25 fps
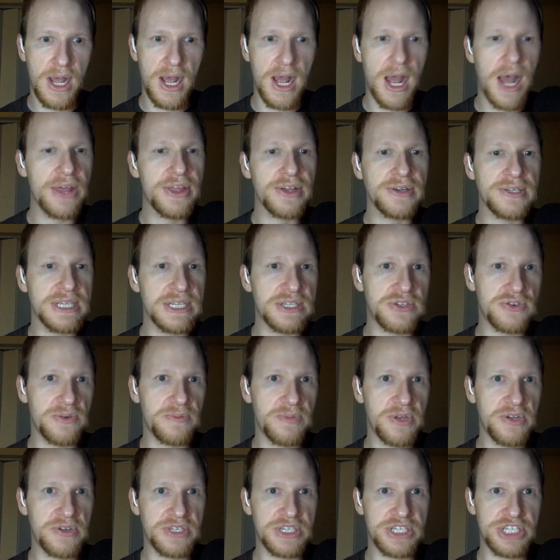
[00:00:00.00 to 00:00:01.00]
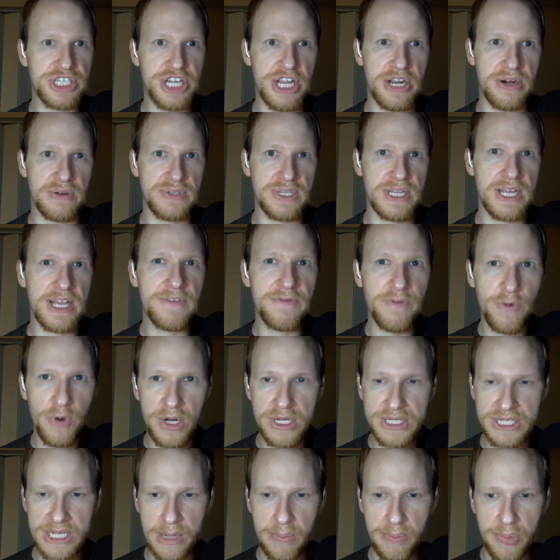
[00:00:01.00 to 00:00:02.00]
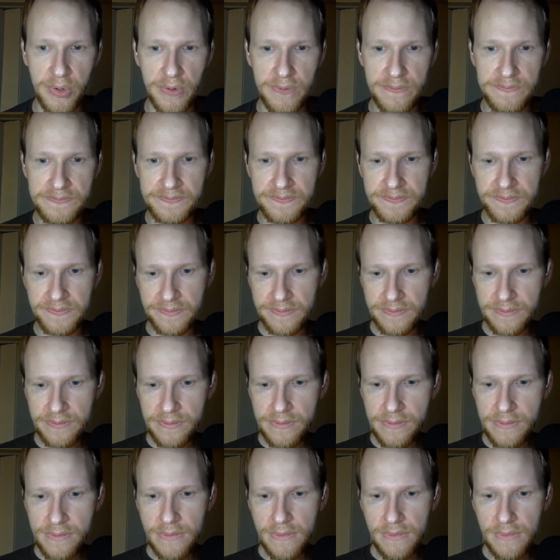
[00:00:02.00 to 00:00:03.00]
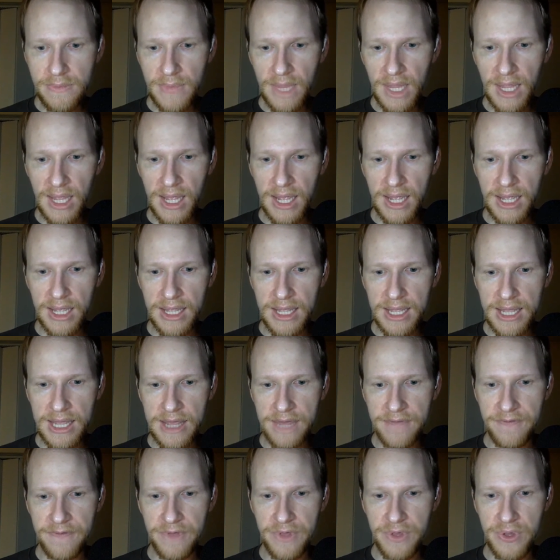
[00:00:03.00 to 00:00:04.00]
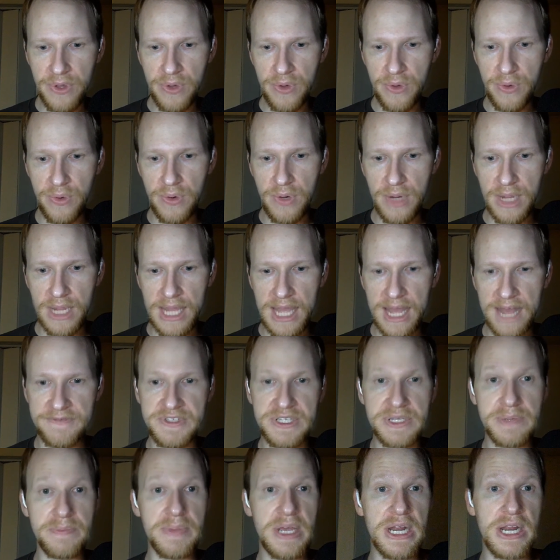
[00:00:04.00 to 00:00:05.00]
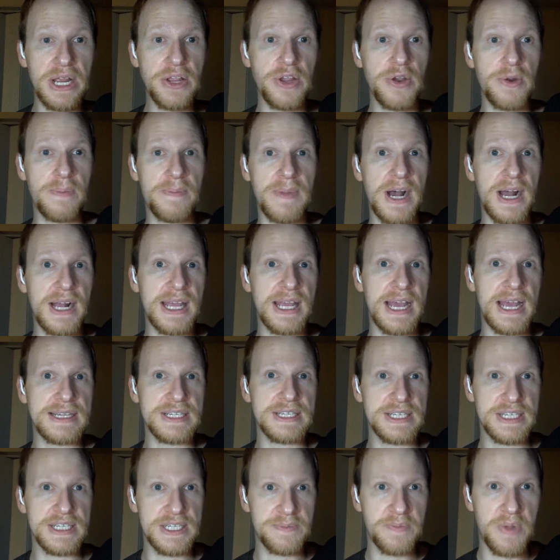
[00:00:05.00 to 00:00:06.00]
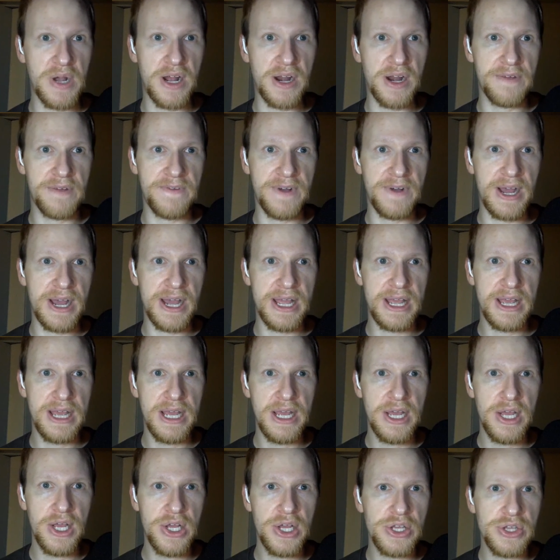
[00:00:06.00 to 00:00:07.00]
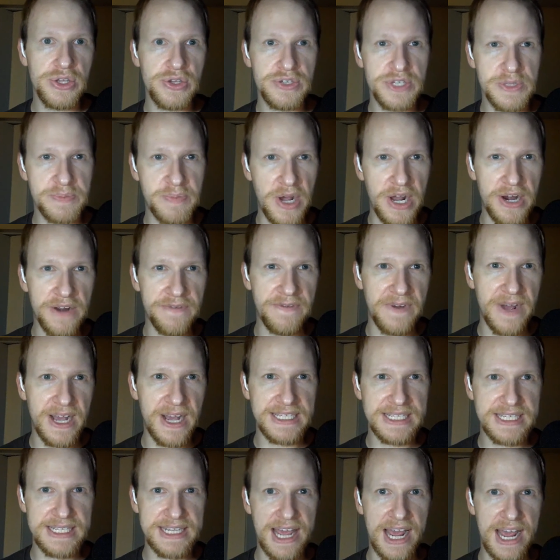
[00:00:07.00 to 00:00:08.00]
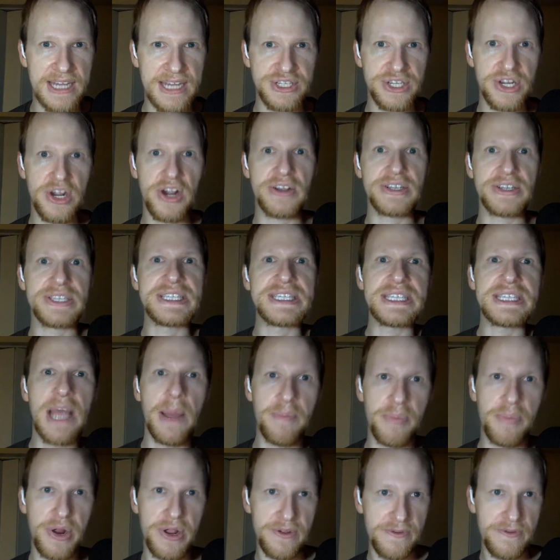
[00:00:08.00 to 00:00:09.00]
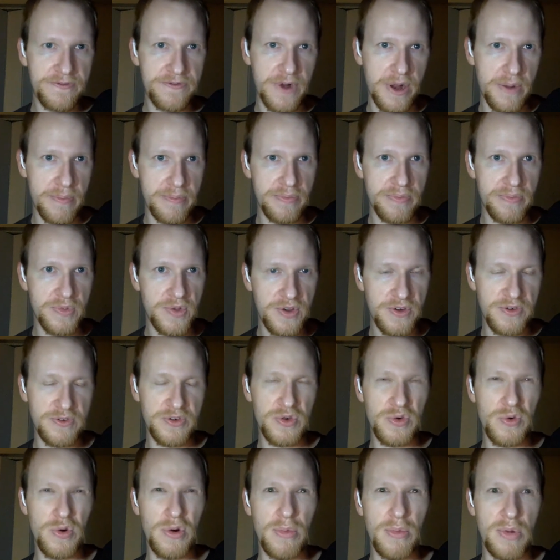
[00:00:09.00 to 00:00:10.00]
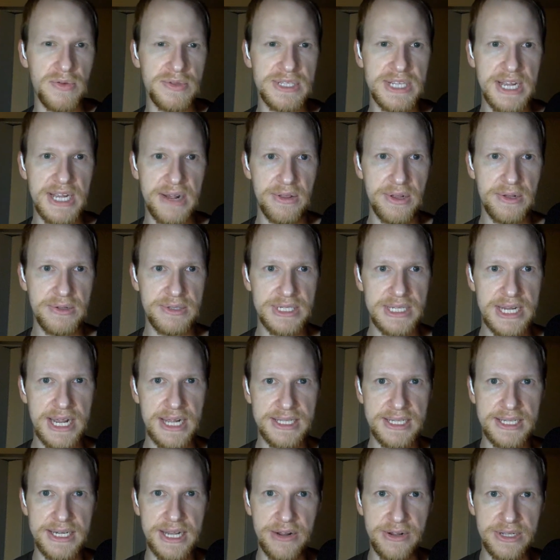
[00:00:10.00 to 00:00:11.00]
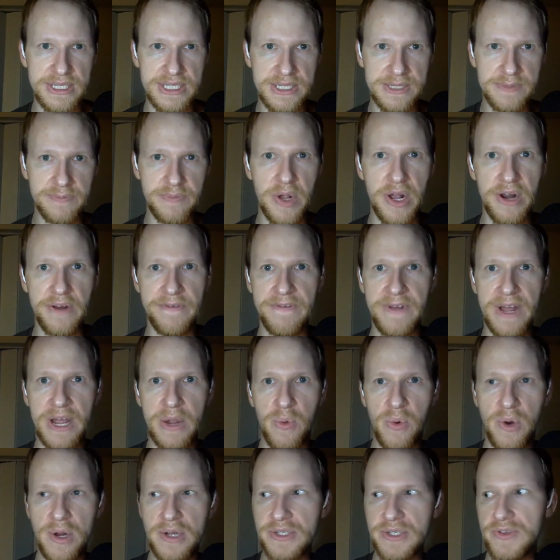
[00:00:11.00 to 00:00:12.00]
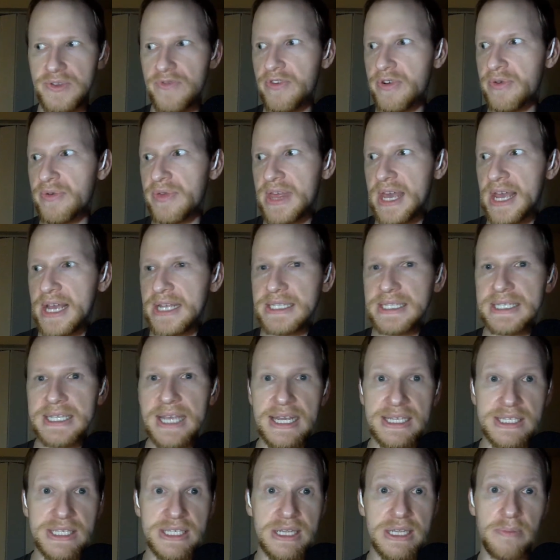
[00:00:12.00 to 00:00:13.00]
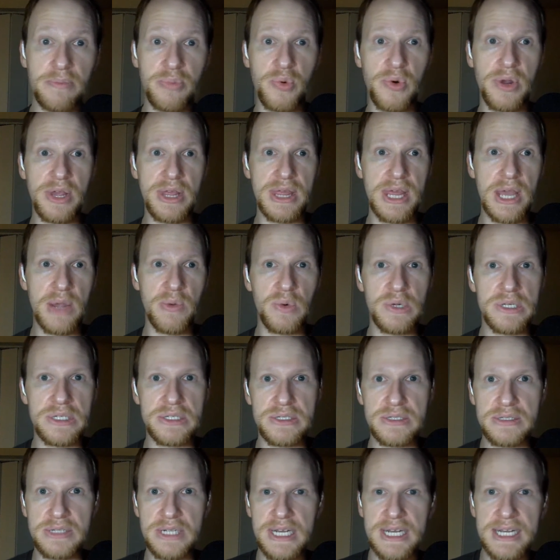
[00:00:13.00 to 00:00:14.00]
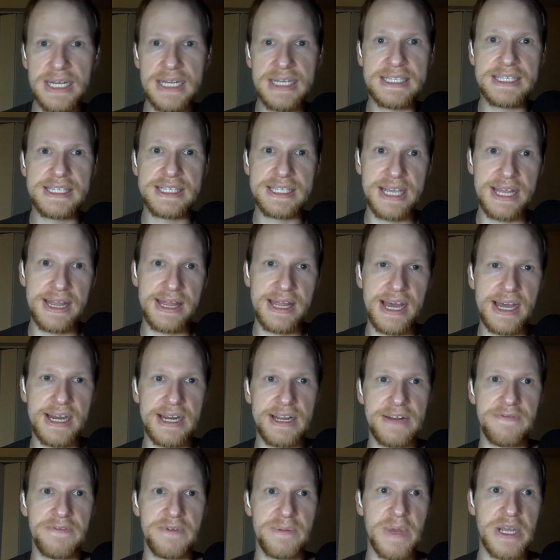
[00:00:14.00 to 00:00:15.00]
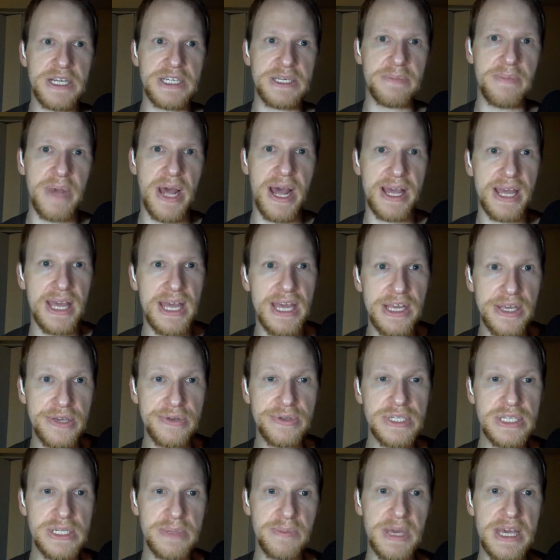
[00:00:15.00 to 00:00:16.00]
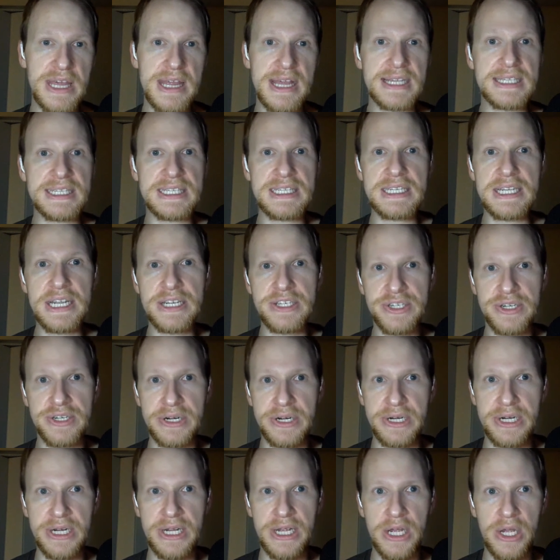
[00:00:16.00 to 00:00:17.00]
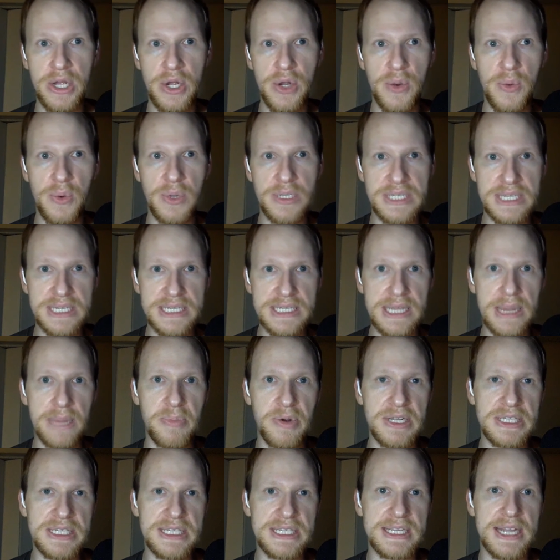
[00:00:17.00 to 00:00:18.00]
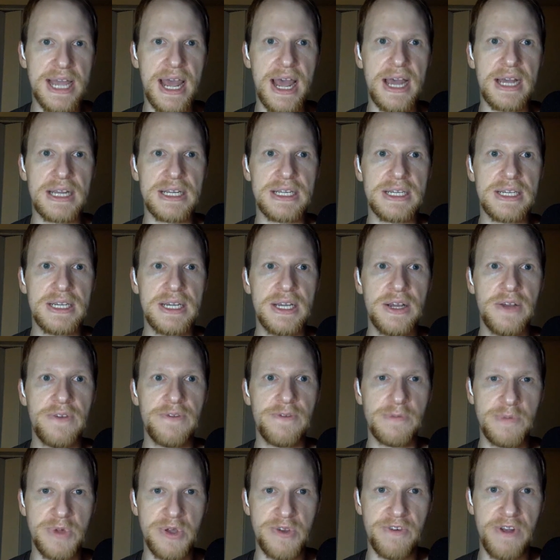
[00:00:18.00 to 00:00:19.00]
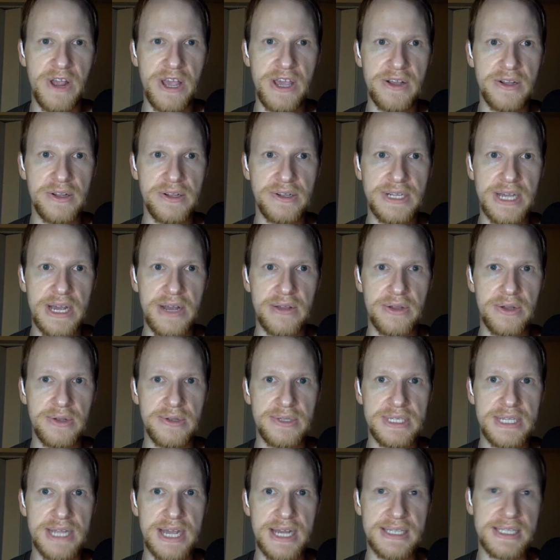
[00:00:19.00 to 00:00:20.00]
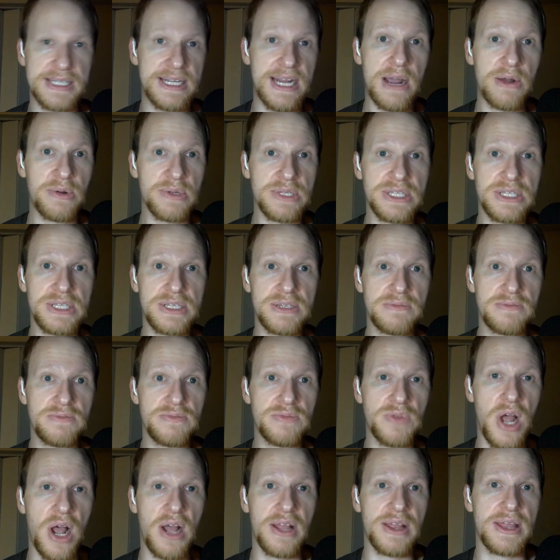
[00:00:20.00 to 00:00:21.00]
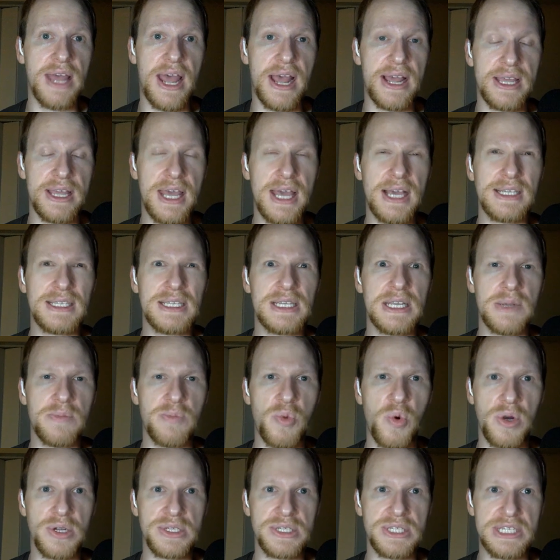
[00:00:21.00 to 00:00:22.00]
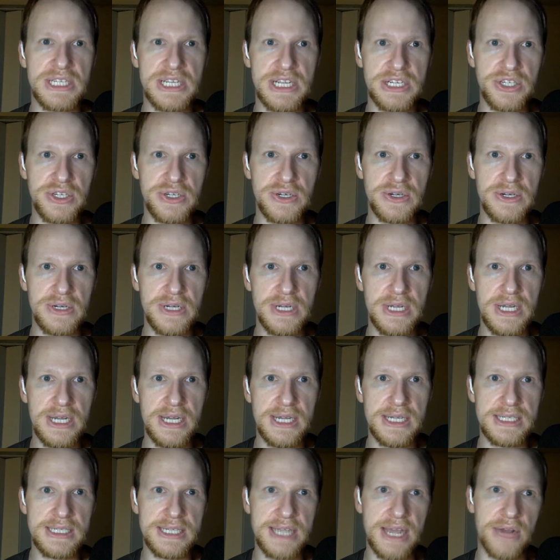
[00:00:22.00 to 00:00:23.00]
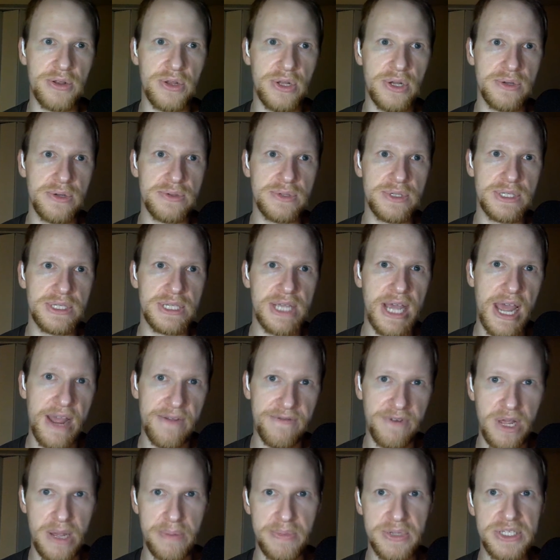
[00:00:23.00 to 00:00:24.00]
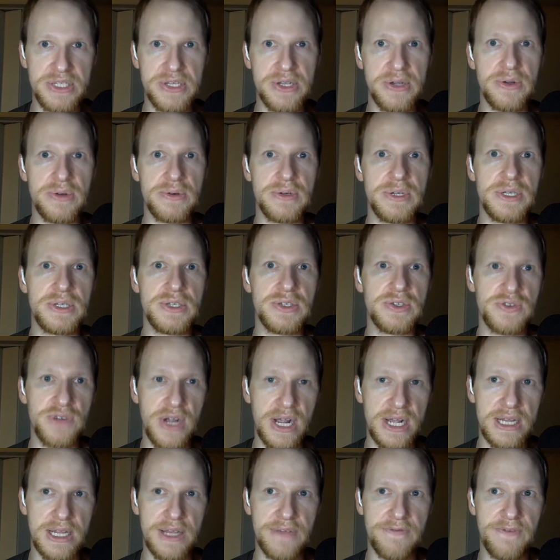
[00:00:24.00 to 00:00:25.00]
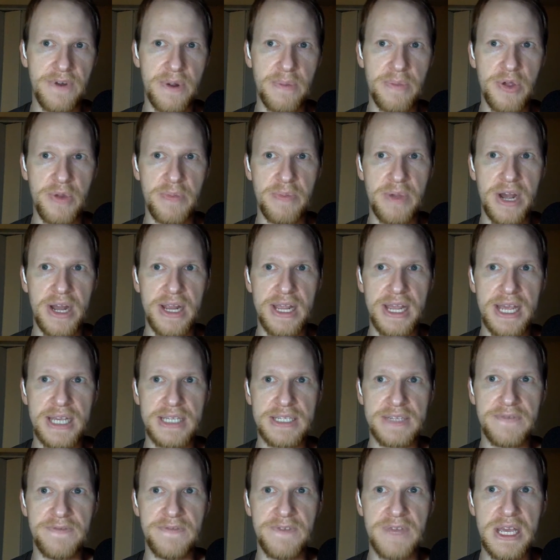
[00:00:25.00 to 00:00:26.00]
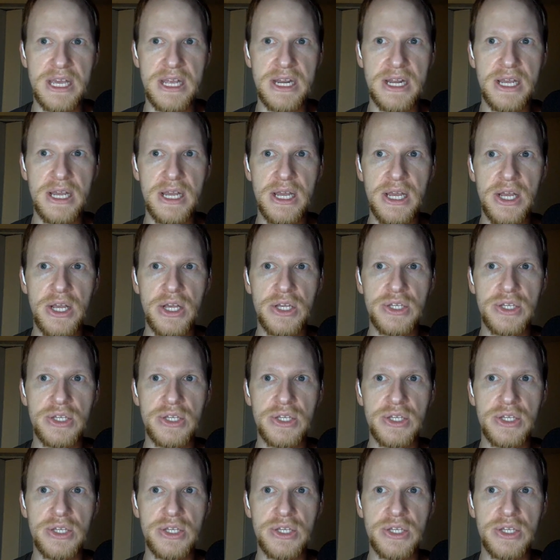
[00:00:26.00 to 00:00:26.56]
Other distribution channels. Like, for example, if you have submitted your podcast to Spotify, your Spotify stats are separate from your normal download stats. Now, as Spotify works through things, at some point they will send that information back. It used to be that Stitcher was a separate stat from your regular download stats. Now it's not that case anymore. Stitcher downloads every episode directly from your podcast feed.